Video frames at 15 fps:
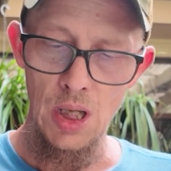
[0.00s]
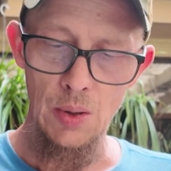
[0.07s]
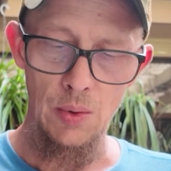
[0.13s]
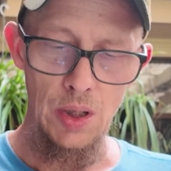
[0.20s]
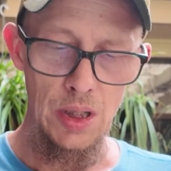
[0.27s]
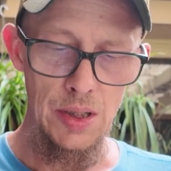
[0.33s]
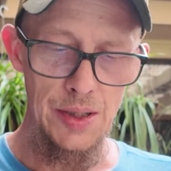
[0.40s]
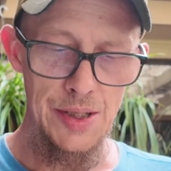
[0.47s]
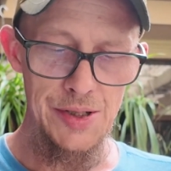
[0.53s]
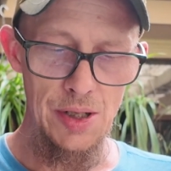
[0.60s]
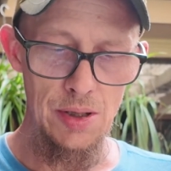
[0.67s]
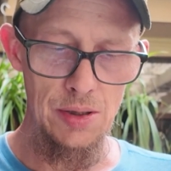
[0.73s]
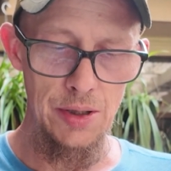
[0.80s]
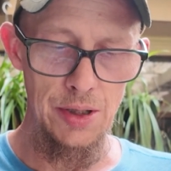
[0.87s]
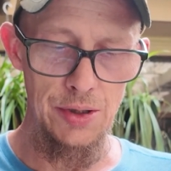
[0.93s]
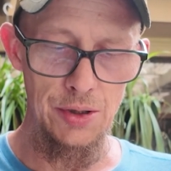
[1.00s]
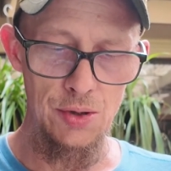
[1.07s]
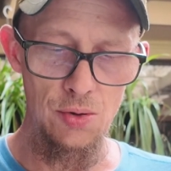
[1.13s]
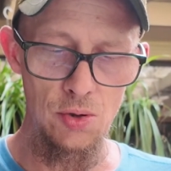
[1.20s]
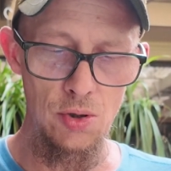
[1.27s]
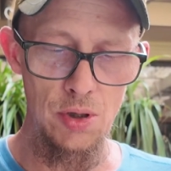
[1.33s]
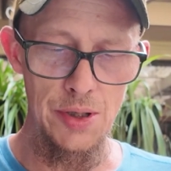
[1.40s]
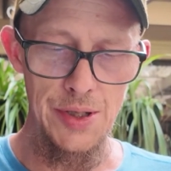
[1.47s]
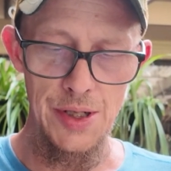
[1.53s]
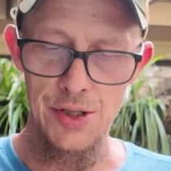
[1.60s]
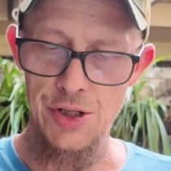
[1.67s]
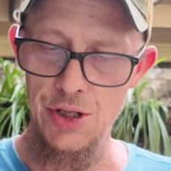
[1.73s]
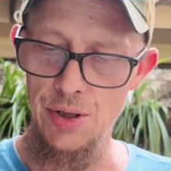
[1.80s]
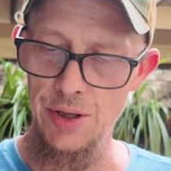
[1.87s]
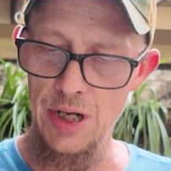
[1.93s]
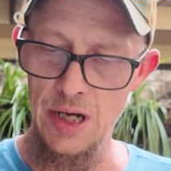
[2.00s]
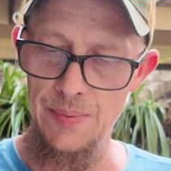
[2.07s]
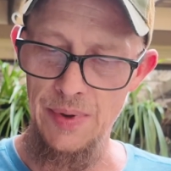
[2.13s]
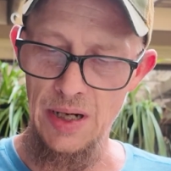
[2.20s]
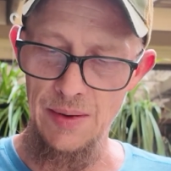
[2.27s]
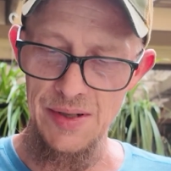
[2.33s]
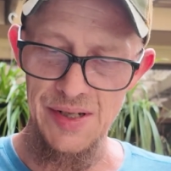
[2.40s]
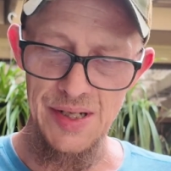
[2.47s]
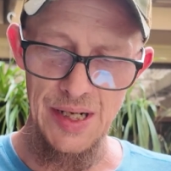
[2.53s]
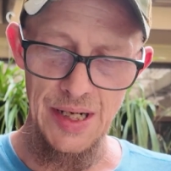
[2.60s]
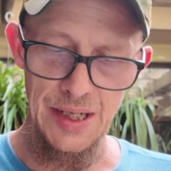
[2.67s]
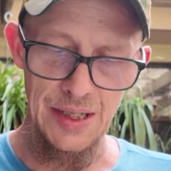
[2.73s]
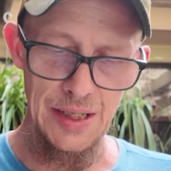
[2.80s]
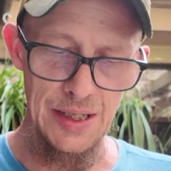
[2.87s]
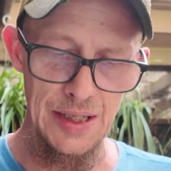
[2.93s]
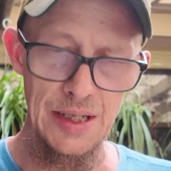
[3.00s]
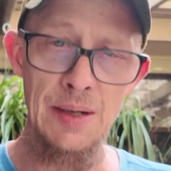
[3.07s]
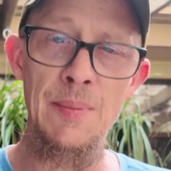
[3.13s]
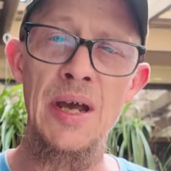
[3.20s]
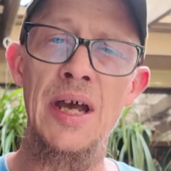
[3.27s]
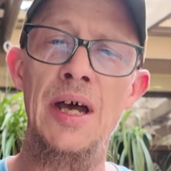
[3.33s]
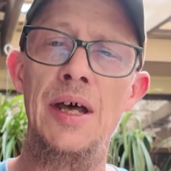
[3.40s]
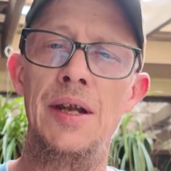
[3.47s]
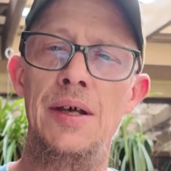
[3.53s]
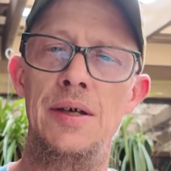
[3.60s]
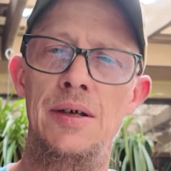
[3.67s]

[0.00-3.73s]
Well, that's all good and cool. And then it showed up and I was like, man,